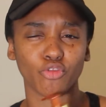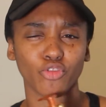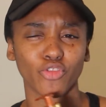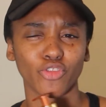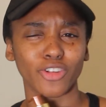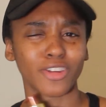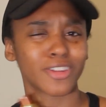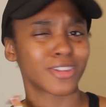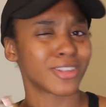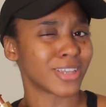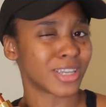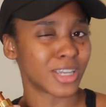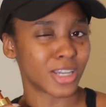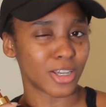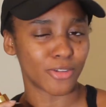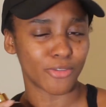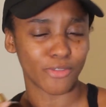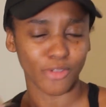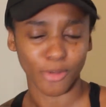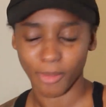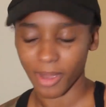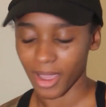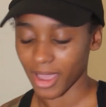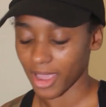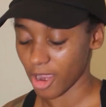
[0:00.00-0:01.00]
really good
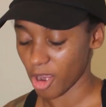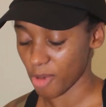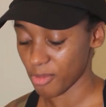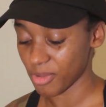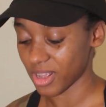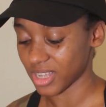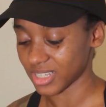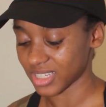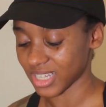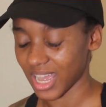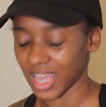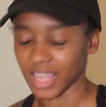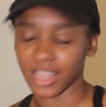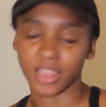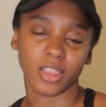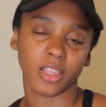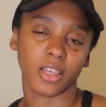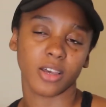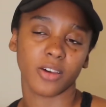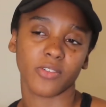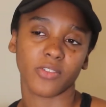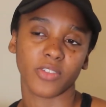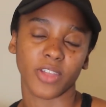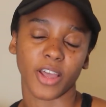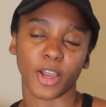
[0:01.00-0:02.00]
for my hair because I
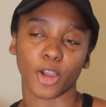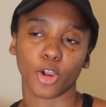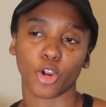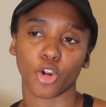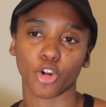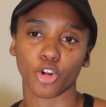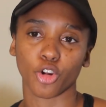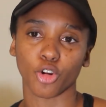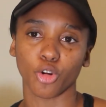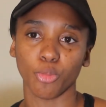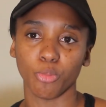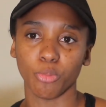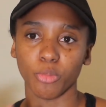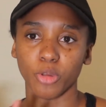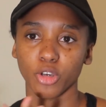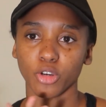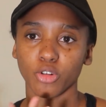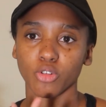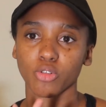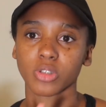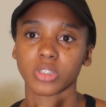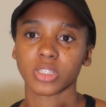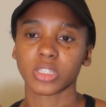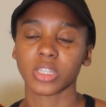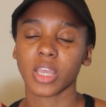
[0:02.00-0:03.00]
love like curl
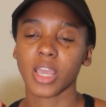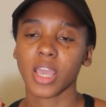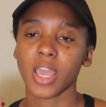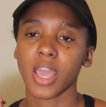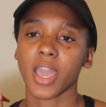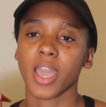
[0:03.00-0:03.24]
milks